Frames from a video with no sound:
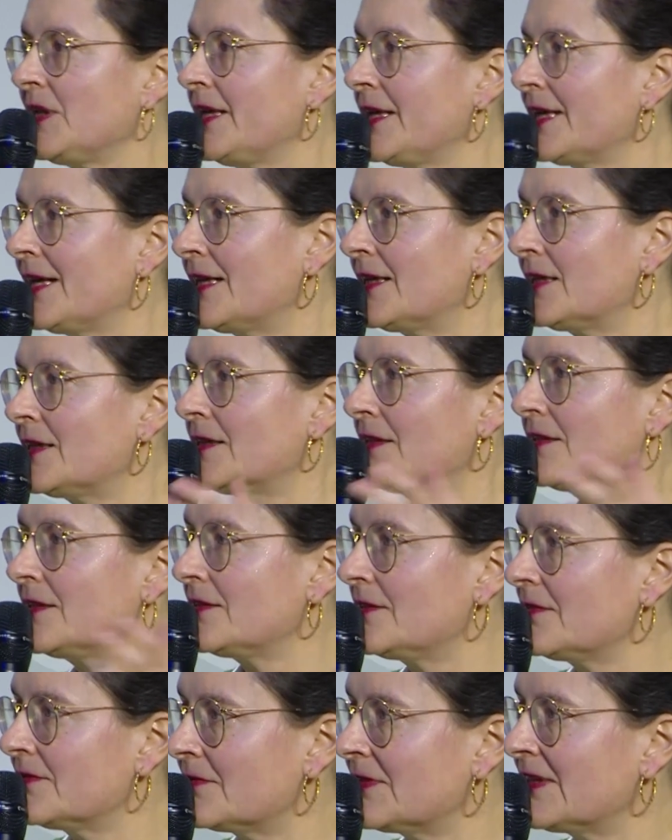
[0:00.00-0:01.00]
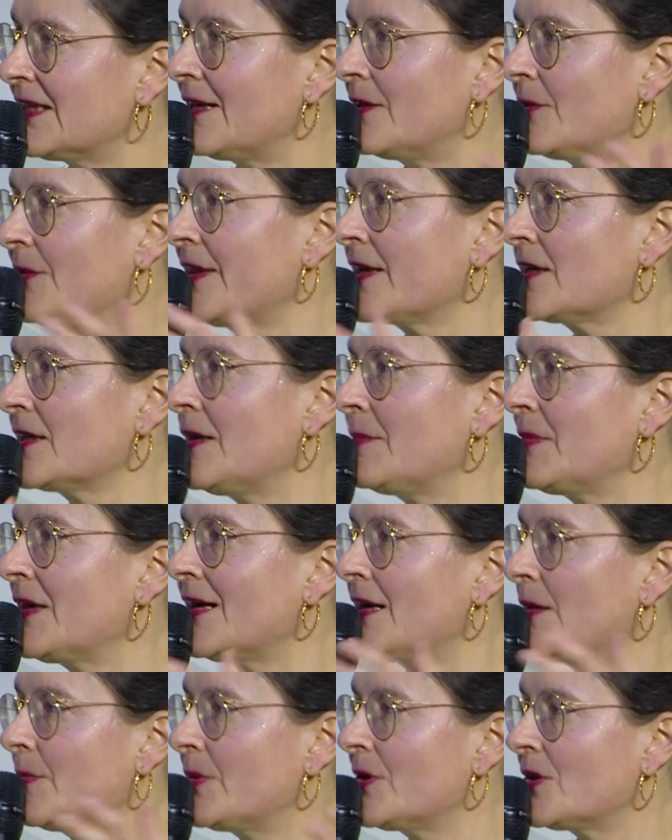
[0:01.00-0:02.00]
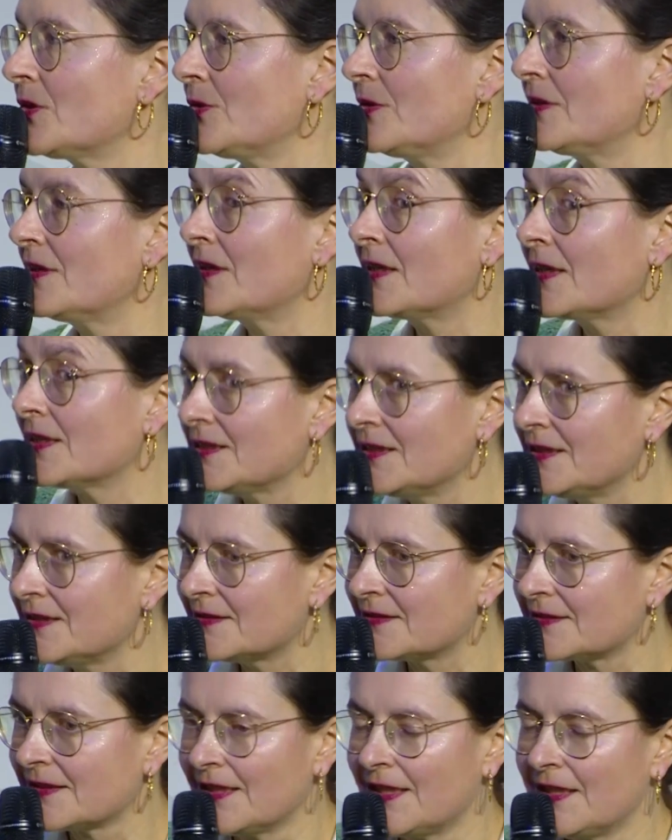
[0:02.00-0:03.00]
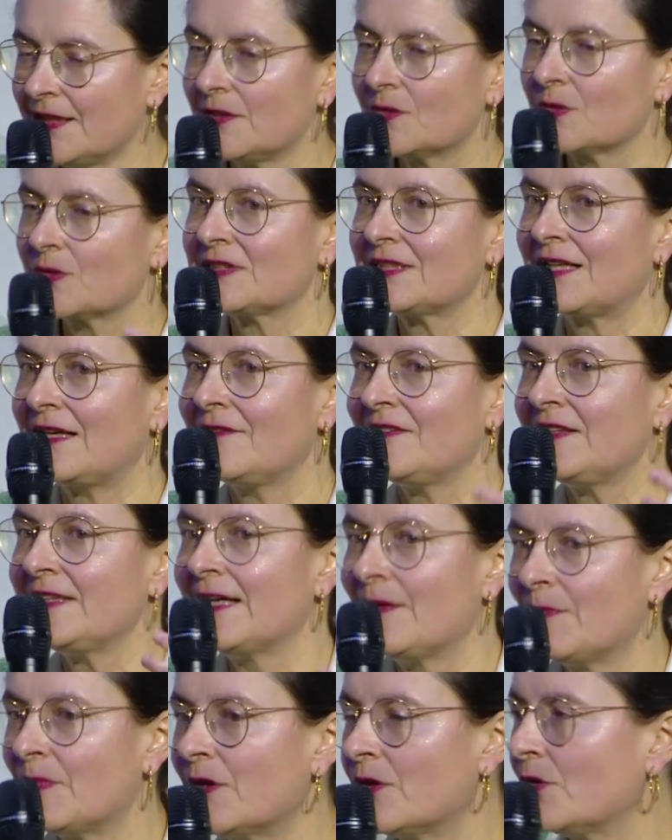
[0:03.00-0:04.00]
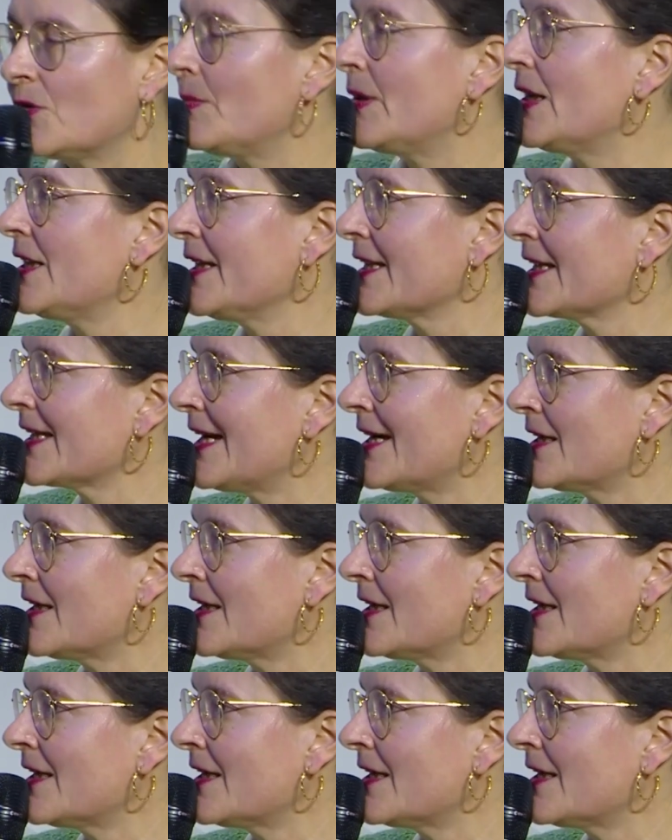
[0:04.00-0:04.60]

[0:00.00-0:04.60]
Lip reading: 160 one side, 15 on the other. There's, you know, slides 1 to 10.